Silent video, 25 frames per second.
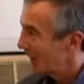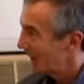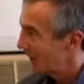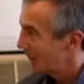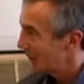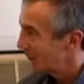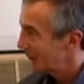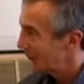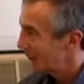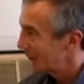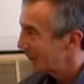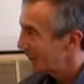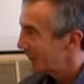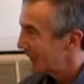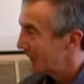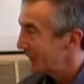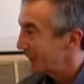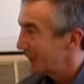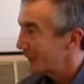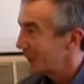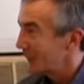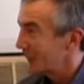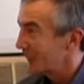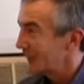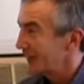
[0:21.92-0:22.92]
module, but I
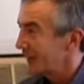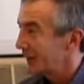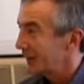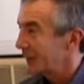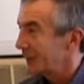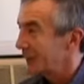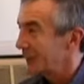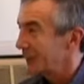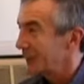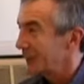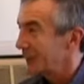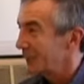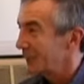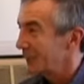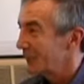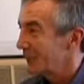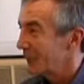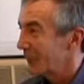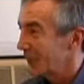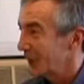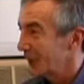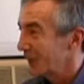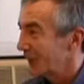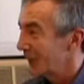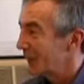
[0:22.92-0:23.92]
don't think
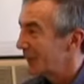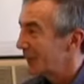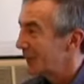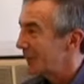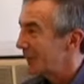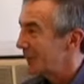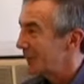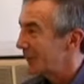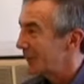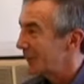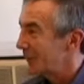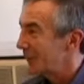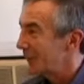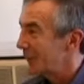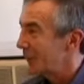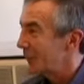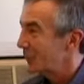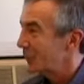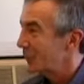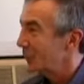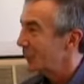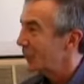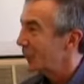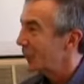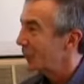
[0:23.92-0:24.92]
very many people
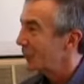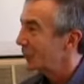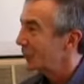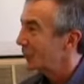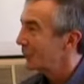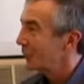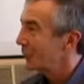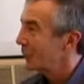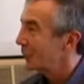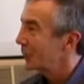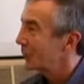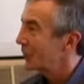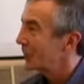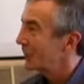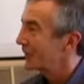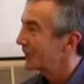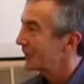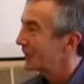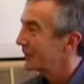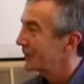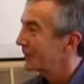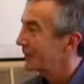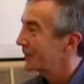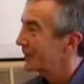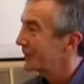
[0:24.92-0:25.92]
know that
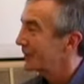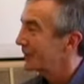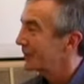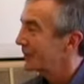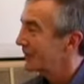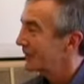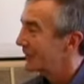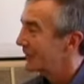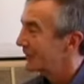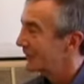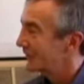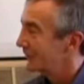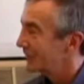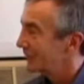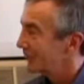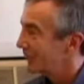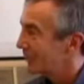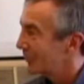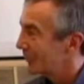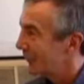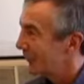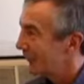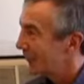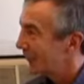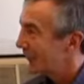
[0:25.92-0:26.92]

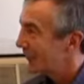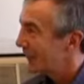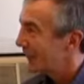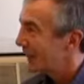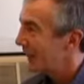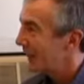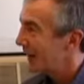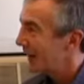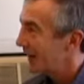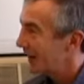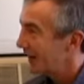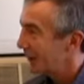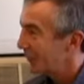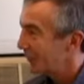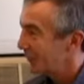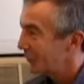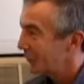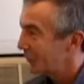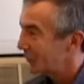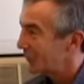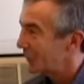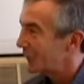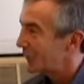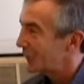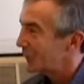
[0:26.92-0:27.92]
you also put out
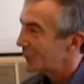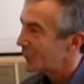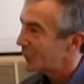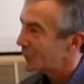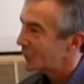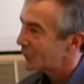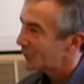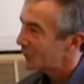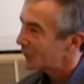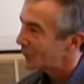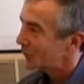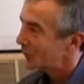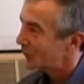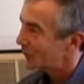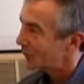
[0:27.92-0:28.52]
housed